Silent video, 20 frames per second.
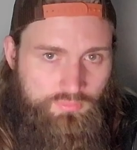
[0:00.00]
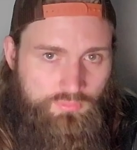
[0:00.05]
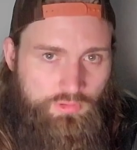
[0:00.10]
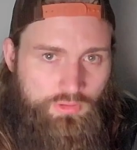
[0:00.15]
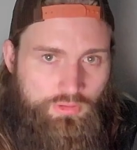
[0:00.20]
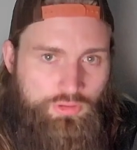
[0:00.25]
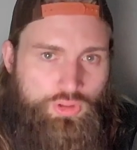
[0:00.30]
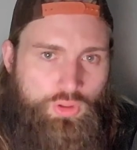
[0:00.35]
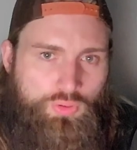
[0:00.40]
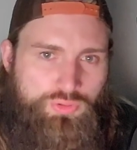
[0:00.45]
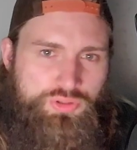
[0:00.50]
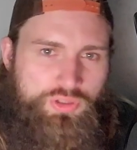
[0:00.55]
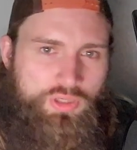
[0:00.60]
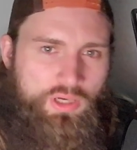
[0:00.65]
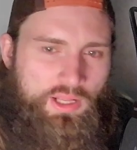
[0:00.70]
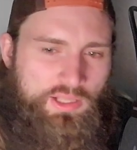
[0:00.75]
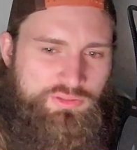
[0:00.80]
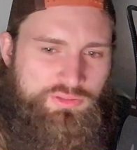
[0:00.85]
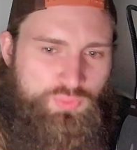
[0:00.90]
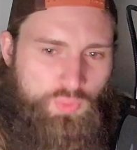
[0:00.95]
Yo, what's going on,
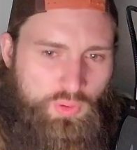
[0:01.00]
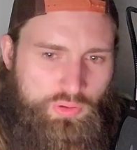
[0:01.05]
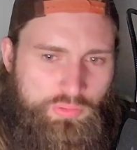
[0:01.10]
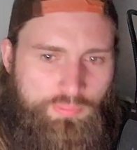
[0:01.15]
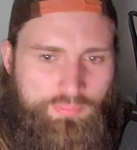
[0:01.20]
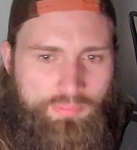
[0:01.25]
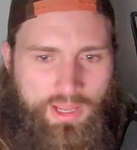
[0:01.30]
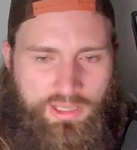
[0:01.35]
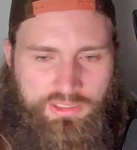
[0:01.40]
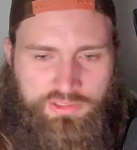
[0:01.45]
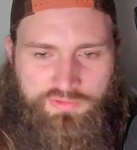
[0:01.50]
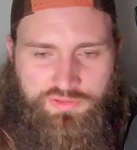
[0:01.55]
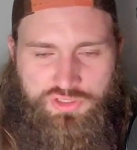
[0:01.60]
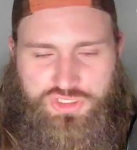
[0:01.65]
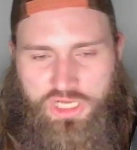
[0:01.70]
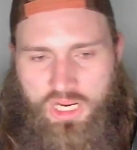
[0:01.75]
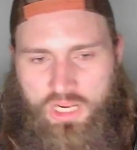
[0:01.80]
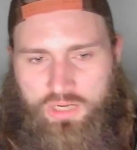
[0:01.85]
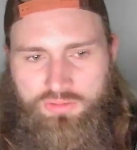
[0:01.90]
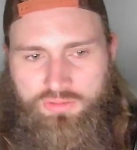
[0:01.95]
guys? Welcome back to the
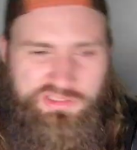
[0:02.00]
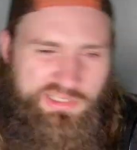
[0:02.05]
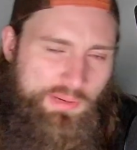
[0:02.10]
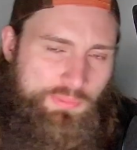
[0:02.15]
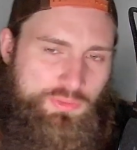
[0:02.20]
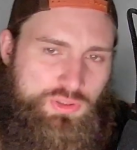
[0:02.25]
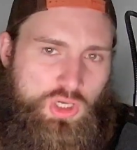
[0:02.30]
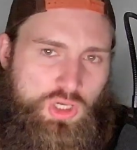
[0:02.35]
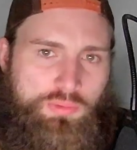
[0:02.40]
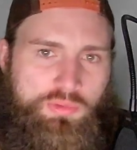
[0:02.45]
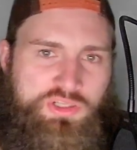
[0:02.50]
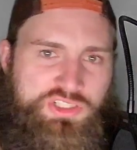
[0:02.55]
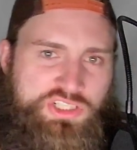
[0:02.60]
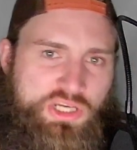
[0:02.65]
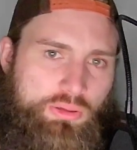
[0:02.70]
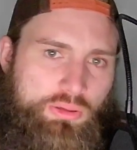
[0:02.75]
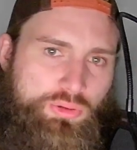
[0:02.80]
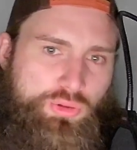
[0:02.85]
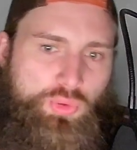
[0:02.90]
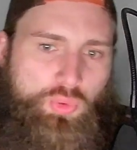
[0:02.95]
channel. Today we're talking about
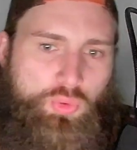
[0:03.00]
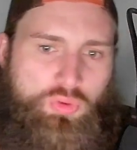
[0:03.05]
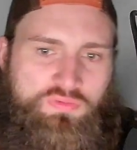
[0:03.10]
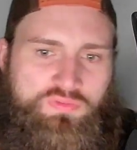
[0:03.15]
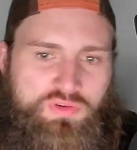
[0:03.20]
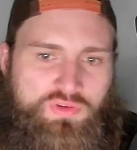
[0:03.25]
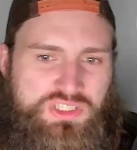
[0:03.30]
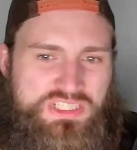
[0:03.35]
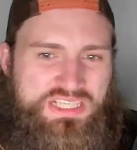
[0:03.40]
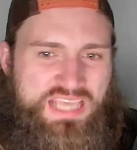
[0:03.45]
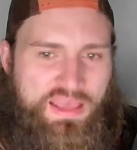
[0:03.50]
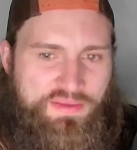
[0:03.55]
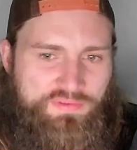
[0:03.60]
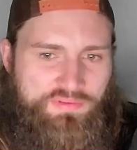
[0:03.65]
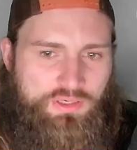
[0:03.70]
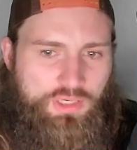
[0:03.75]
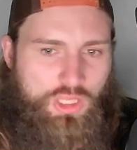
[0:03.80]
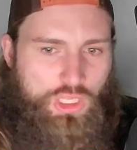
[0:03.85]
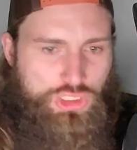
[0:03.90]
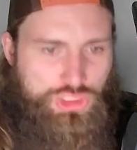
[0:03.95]
Jared Gooden versus Kevin
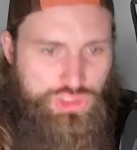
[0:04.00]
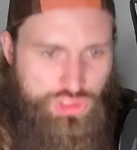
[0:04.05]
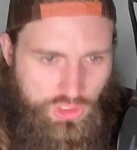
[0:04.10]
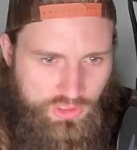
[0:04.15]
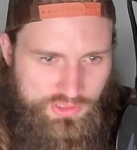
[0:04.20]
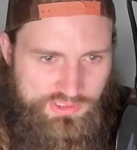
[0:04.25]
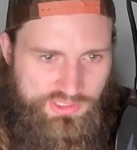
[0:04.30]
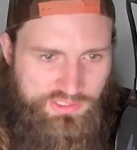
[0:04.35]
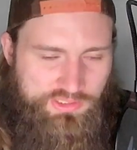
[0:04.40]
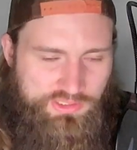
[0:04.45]
Jousset.